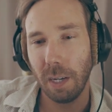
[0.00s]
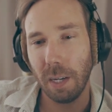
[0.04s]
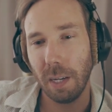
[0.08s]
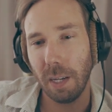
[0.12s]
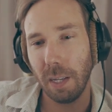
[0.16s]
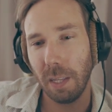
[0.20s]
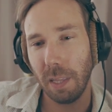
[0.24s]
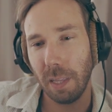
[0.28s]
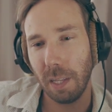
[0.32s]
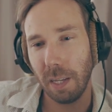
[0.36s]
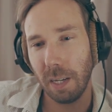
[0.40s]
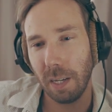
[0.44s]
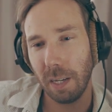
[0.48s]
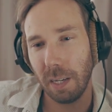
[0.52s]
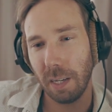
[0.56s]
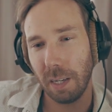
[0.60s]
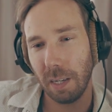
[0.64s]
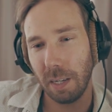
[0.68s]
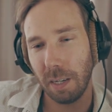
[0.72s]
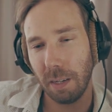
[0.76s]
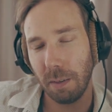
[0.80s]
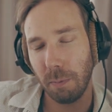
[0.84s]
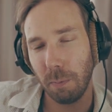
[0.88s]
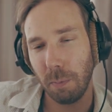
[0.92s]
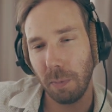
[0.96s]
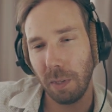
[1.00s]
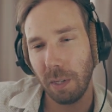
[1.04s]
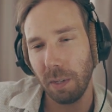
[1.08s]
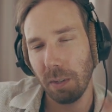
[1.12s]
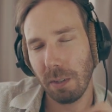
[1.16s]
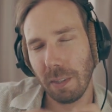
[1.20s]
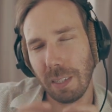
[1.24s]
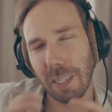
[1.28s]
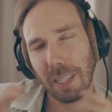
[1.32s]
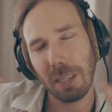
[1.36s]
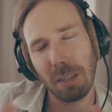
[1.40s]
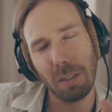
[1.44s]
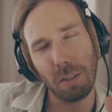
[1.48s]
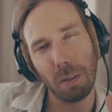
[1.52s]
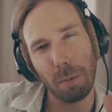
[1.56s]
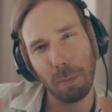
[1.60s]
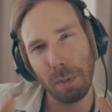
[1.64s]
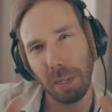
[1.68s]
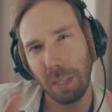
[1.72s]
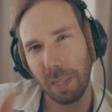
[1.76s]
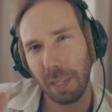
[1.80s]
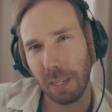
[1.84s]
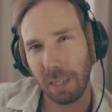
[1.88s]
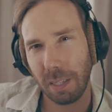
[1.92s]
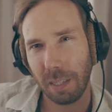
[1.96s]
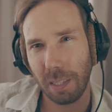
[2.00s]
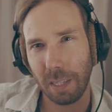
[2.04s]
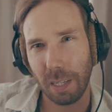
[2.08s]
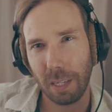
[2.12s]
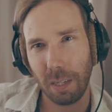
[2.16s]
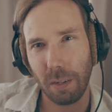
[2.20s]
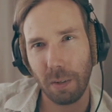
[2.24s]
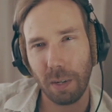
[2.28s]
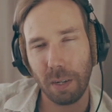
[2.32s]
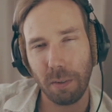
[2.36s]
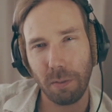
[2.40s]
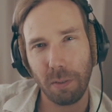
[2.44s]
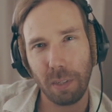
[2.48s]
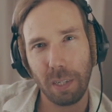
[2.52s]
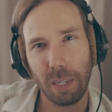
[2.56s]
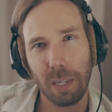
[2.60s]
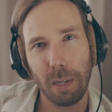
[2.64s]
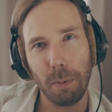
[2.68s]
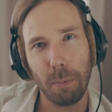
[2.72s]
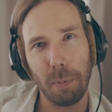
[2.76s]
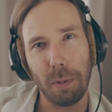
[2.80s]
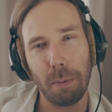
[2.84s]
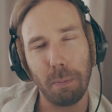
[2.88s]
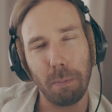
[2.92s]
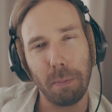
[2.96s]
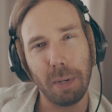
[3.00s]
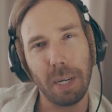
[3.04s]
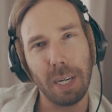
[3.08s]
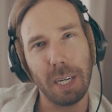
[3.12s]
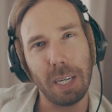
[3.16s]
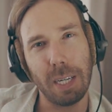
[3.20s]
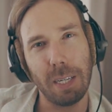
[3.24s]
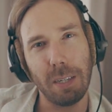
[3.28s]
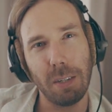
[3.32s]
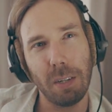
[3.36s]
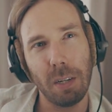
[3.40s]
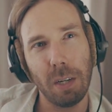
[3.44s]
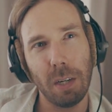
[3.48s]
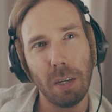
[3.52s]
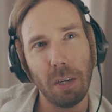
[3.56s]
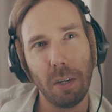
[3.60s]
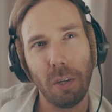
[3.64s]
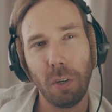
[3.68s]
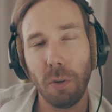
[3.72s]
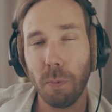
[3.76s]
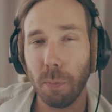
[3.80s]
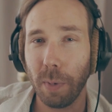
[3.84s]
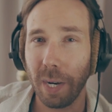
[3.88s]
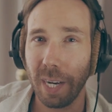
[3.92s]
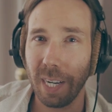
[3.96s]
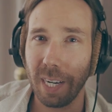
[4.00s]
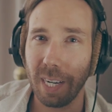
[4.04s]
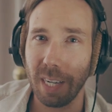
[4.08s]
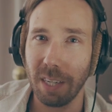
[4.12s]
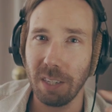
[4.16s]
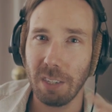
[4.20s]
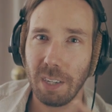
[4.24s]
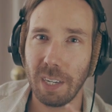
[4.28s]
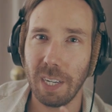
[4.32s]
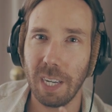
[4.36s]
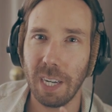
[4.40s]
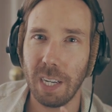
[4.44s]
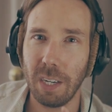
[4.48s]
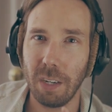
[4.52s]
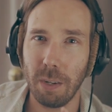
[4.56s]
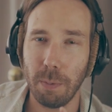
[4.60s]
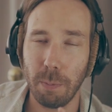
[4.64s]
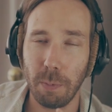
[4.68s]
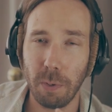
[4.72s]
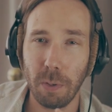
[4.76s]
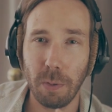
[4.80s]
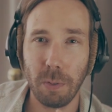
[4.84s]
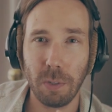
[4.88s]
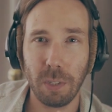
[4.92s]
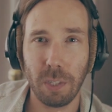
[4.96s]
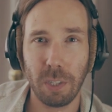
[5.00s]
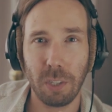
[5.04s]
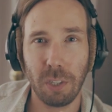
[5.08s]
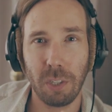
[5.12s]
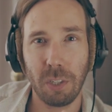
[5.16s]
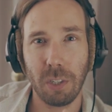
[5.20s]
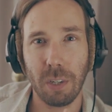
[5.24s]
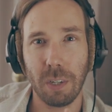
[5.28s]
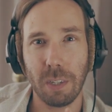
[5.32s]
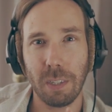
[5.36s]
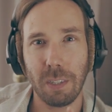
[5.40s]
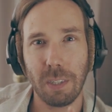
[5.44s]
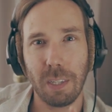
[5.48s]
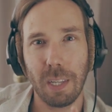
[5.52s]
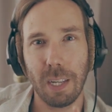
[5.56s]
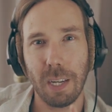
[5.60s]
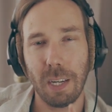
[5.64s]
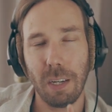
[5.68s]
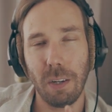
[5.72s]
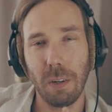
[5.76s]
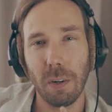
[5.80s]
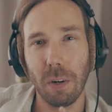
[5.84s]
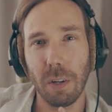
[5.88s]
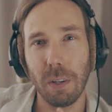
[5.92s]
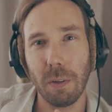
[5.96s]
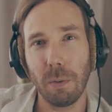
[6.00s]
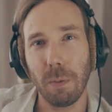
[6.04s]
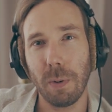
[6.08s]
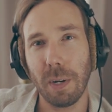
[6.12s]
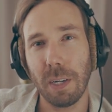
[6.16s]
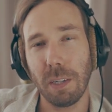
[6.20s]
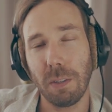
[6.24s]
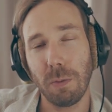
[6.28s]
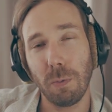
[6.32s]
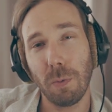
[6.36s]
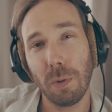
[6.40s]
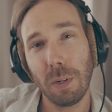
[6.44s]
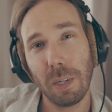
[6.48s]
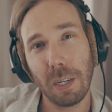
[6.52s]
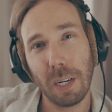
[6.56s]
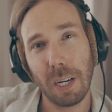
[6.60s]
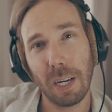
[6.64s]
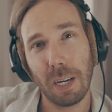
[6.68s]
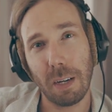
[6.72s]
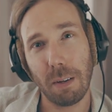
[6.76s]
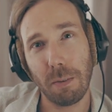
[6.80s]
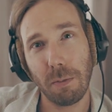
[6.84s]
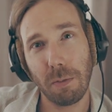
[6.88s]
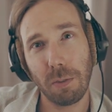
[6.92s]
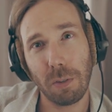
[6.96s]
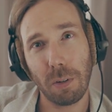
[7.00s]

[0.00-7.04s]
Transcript: And then because there's so many things that you have to keep in mind, you might actually end up losing shots that you otherwise wouldn't have.